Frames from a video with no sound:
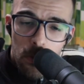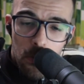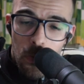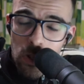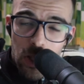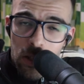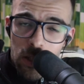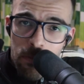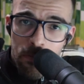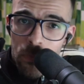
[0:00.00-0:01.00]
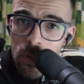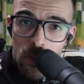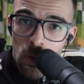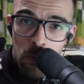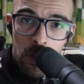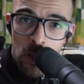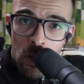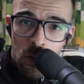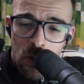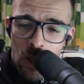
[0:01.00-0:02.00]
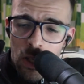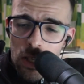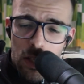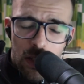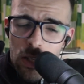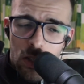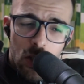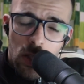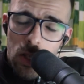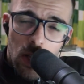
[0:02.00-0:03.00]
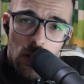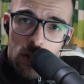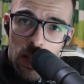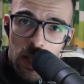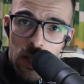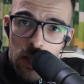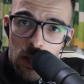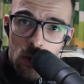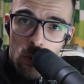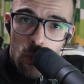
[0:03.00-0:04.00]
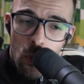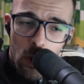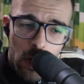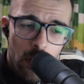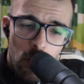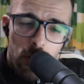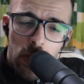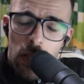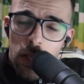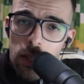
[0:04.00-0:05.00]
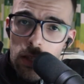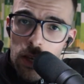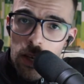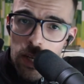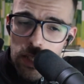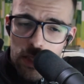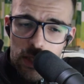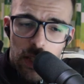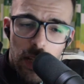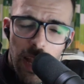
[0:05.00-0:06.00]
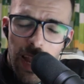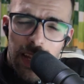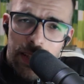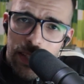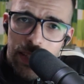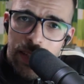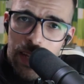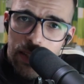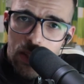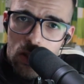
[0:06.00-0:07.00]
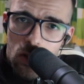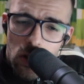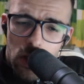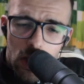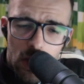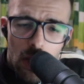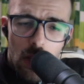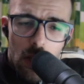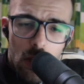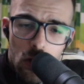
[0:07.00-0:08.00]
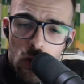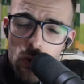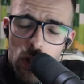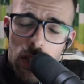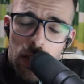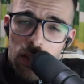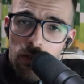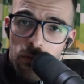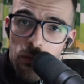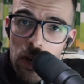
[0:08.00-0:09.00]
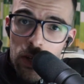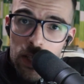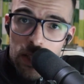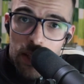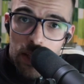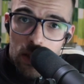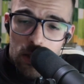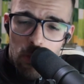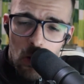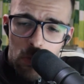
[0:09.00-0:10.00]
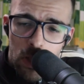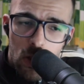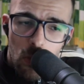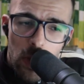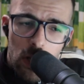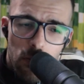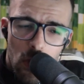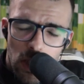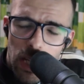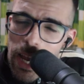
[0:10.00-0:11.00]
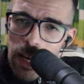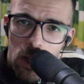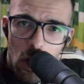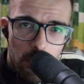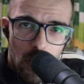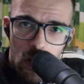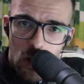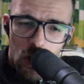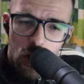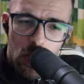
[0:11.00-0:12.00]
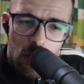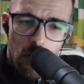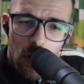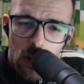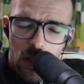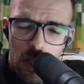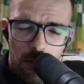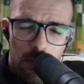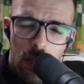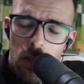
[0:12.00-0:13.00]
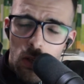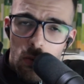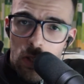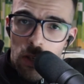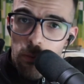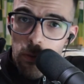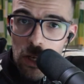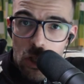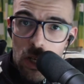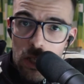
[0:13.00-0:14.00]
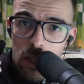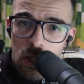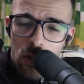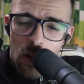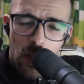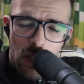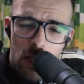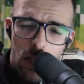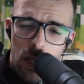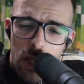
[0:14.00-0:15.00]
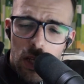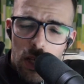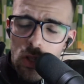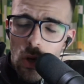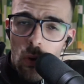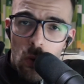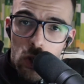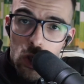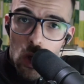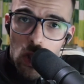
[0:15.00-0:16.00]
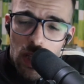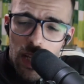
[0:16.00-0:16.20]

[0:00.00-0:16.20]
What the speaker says: What killed them? Nobody knows. It is just another day in war. The movie delights and is at its strongest during the very tense moments when you've got helicopters searching for our team, using flashlights in the darkness. It is all shot